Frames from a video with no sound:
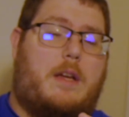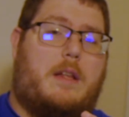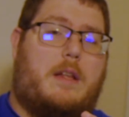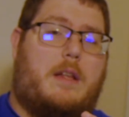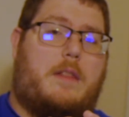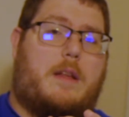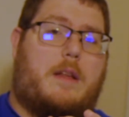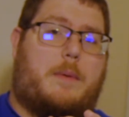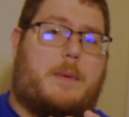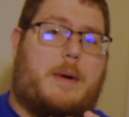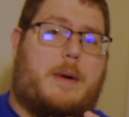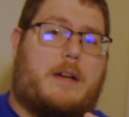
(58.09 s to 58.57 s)
they
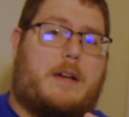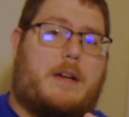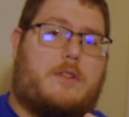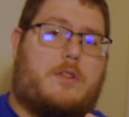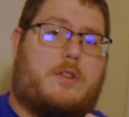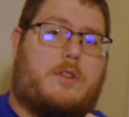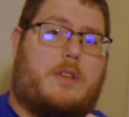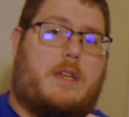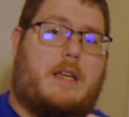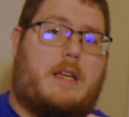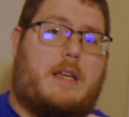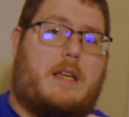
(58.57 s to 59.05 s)
were
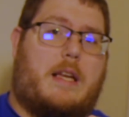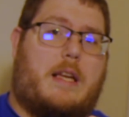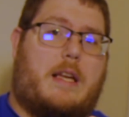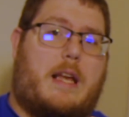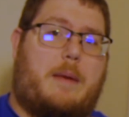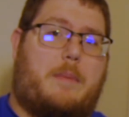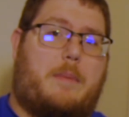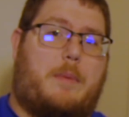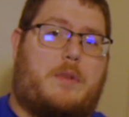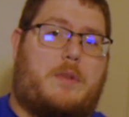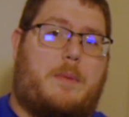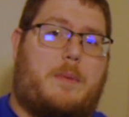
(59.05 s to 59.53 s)
actually
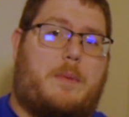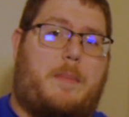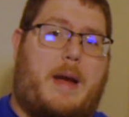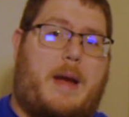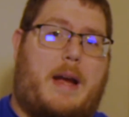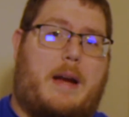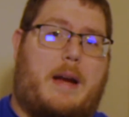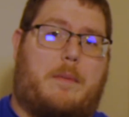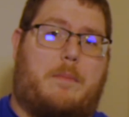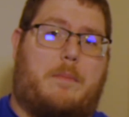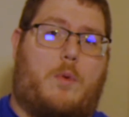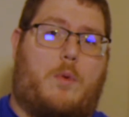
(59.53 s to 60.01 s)
able to
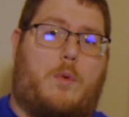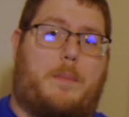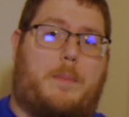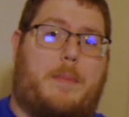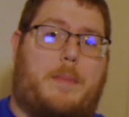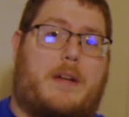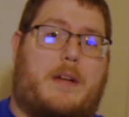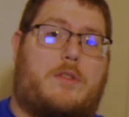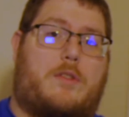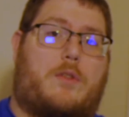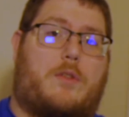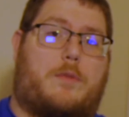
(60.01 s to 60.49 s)
pack more
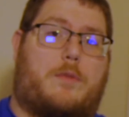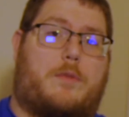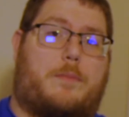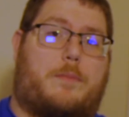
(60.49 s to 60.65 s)
pixels per